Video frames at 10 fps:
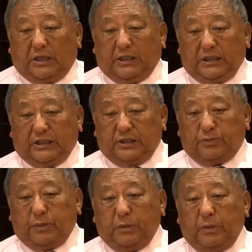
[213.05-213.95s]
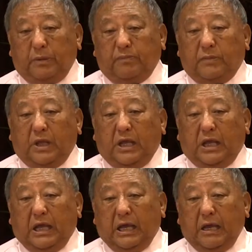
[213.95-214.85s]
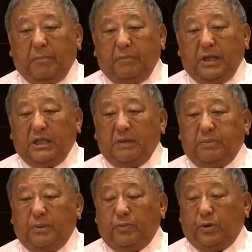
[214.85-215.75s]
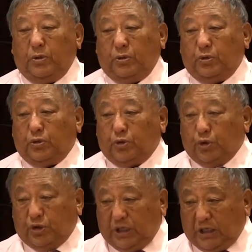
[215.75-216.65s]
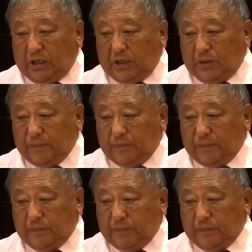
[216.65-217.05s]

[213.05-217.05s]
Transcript: This is problem uh, many people don't think.